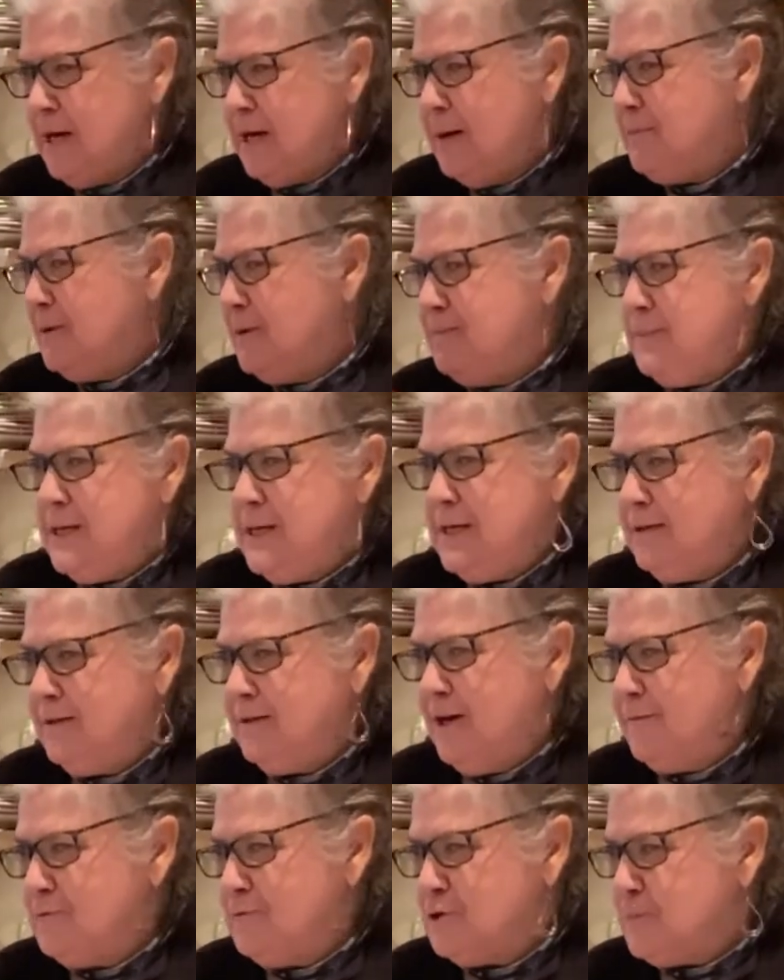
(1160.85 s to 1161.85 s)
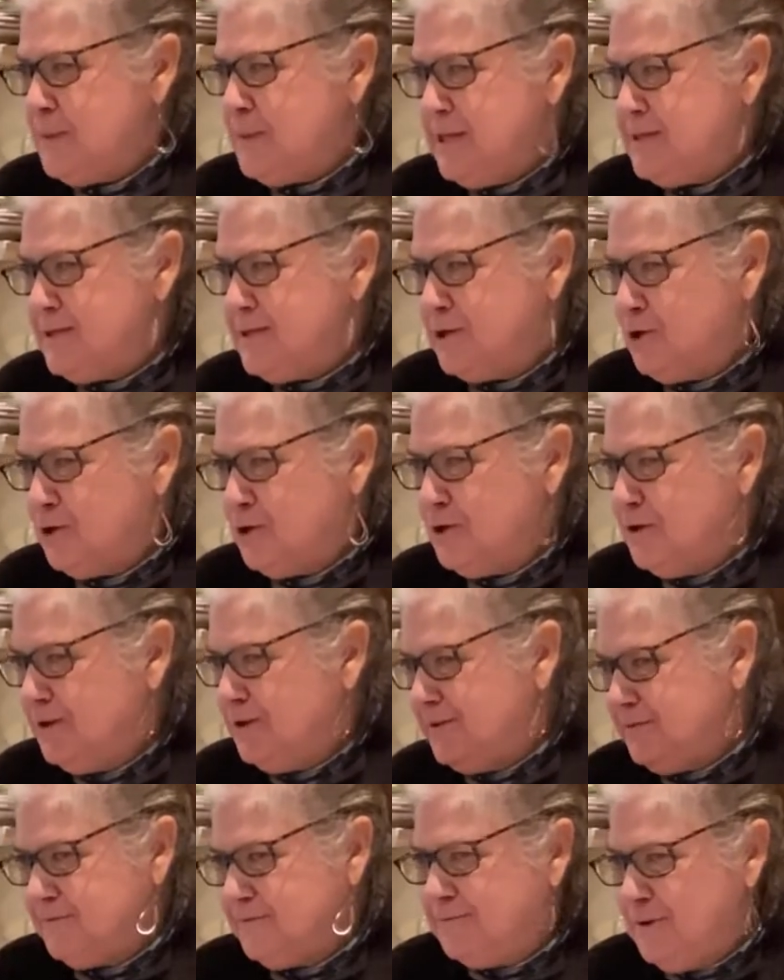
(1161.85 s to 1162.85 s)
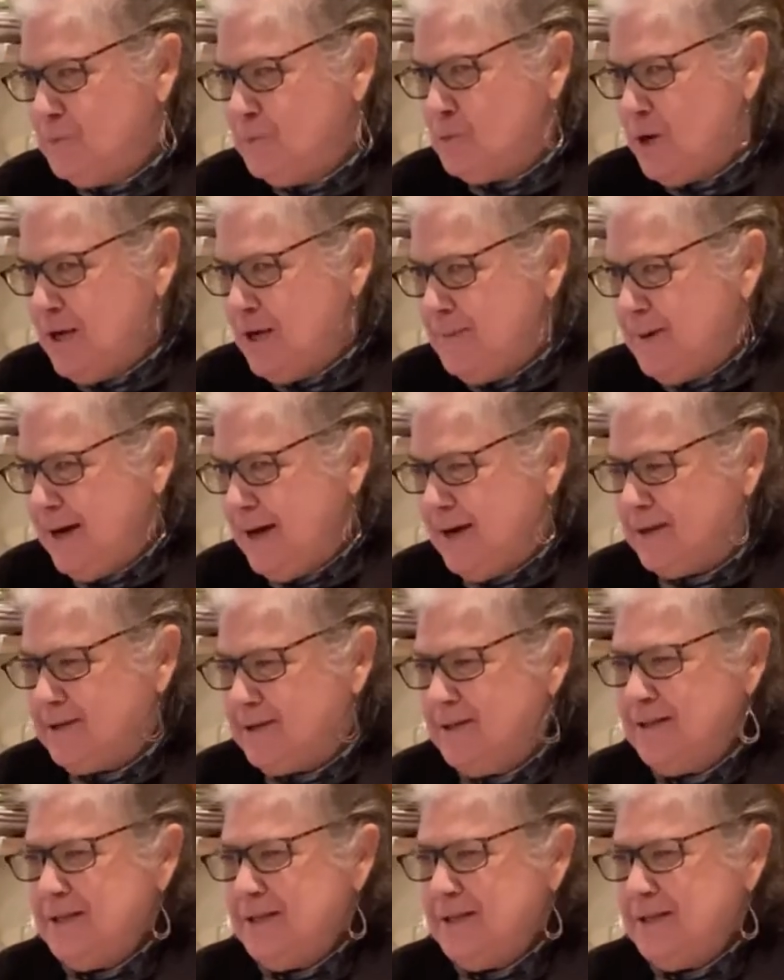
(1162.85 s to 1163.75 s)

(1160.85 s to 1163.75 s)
I'm a meat lover's pizza girl from way back.